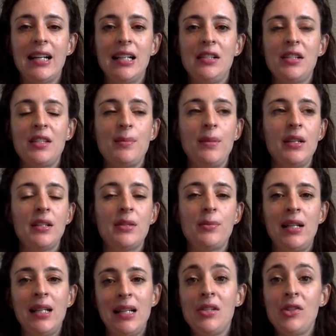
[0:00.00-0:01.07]
ages, because
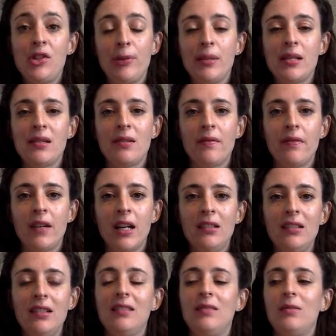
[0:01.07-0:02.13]
relationship isn't
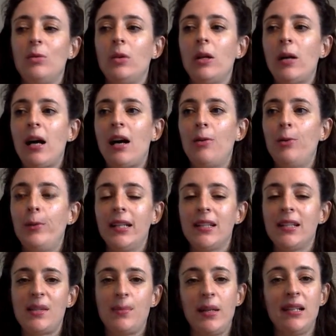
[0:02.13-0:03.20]
fun. How we
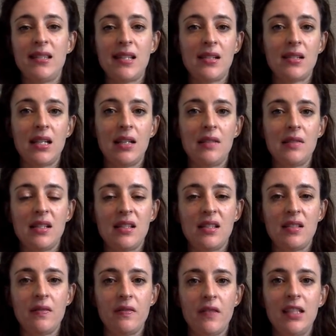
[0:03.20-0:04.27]
experience ourselves
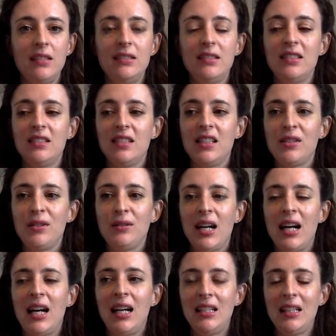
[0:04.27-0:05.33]
isn't fun. There's no
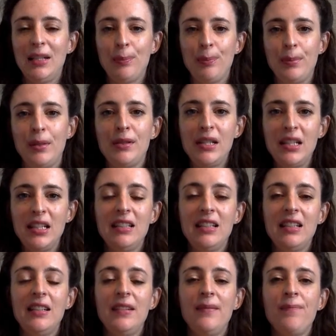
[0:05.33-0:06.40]
art in beauty.
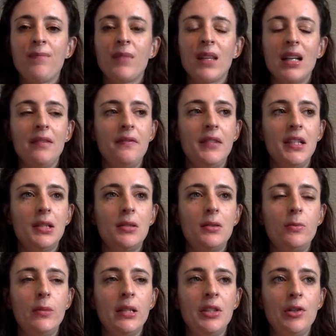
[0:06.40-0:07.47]
I
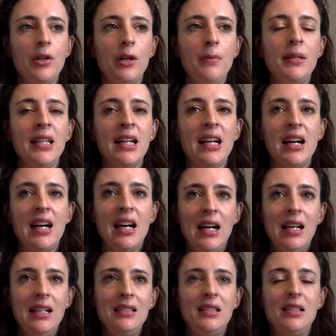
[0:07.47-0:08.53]
feel when you open that
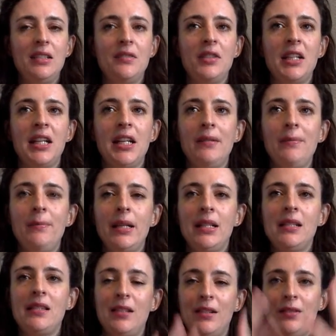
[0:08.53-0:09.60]
heart, if you get a
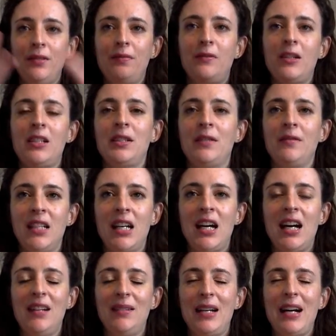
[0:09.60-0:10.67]
piece of front of an
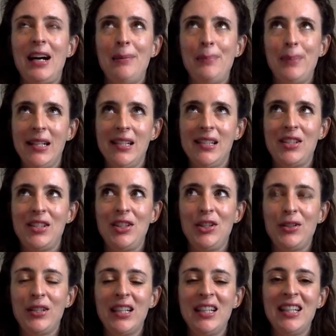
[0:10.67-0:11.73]
art piece,
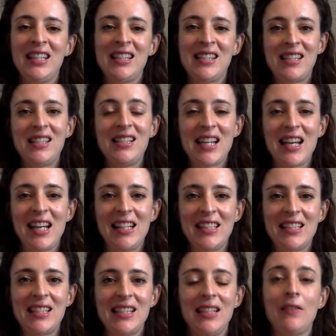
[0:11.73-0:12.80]
you can
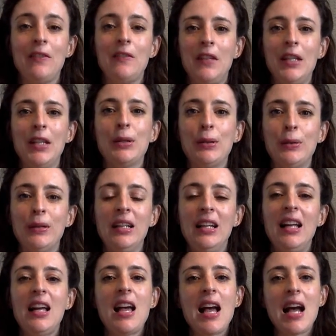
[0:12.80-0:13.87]
instantaneously feel
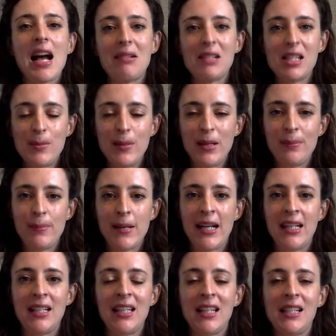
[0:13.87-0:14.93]
how it's been
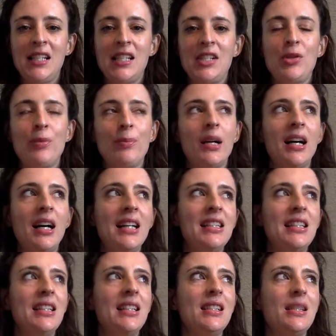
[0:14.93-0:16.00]
made and the intention
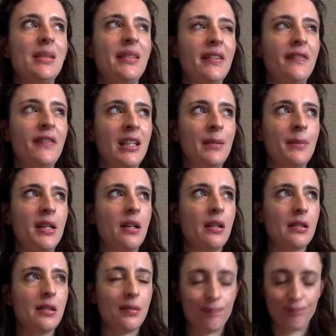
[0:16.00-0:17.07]
behind it. It is very funny,
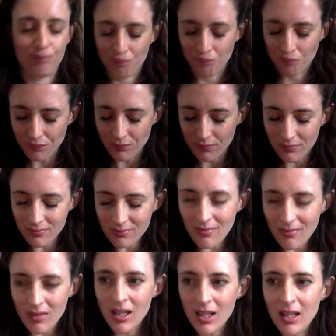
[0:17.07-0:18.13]
because
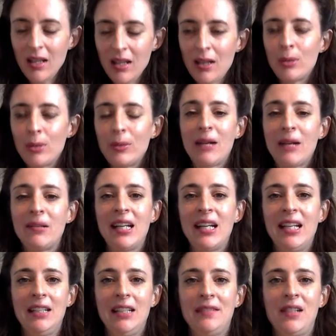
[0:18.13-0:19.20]
now when I
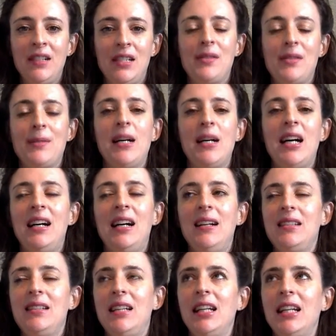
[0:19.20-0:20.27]
get in front of some art,
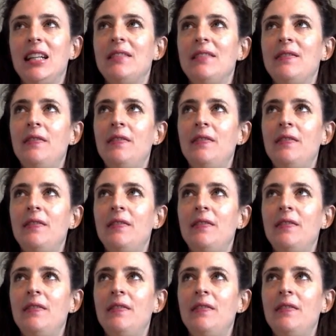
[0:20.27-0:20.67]
I can